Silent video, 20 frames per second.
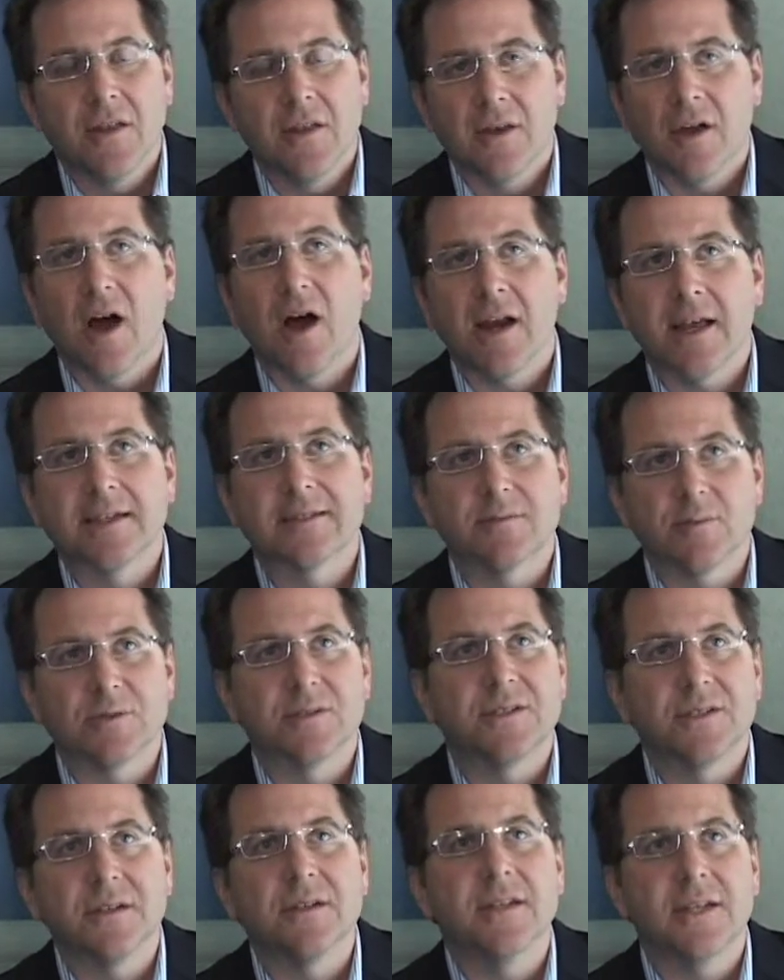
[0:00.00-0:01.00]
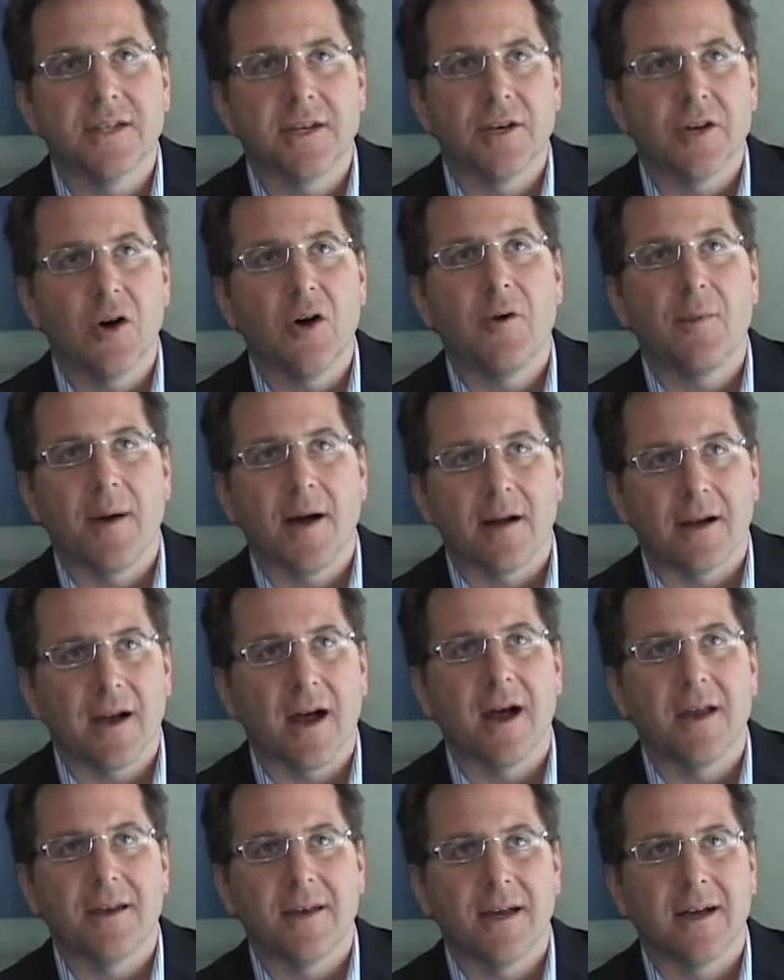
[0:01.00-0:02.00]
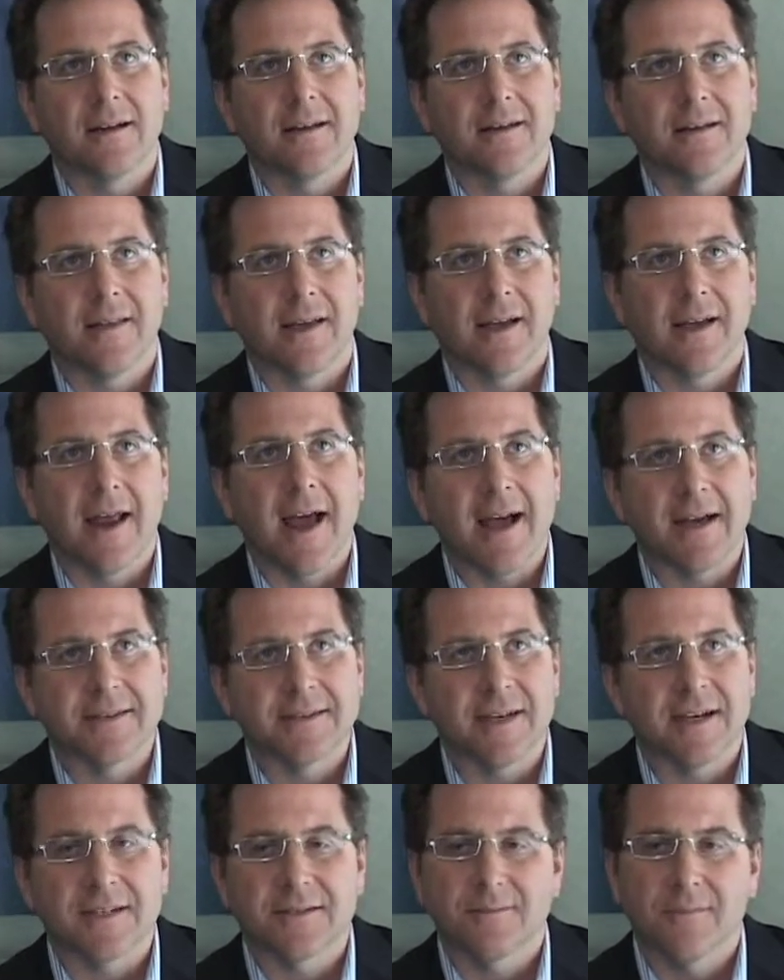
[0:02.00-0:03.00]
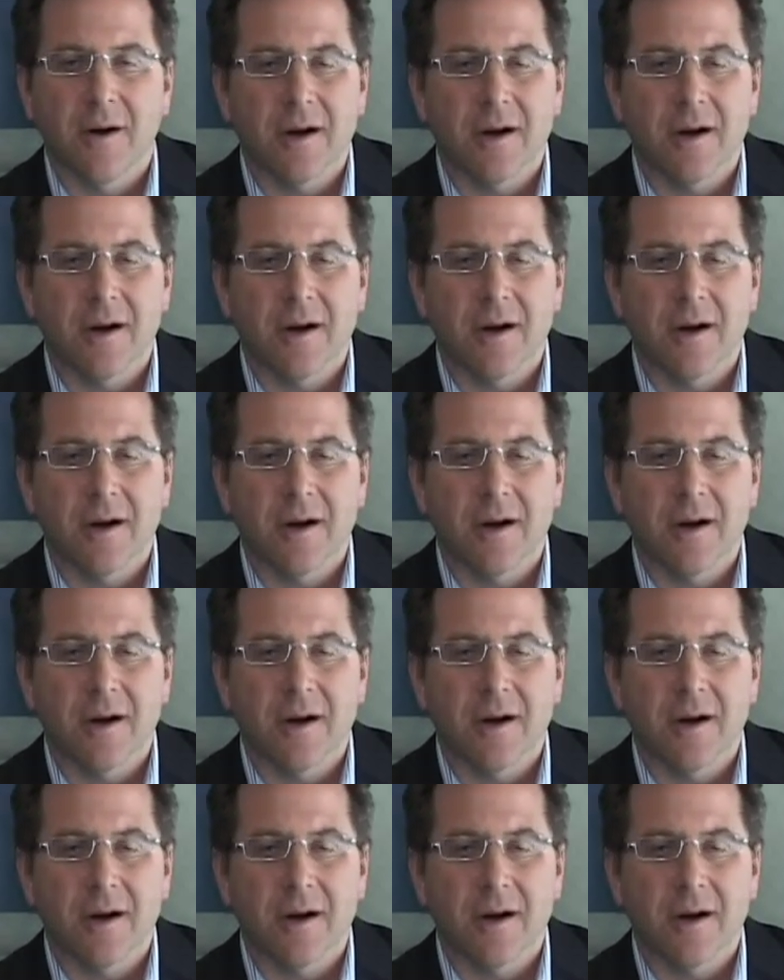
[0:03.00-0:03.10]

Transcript: the audience will still need to know about content that they can access.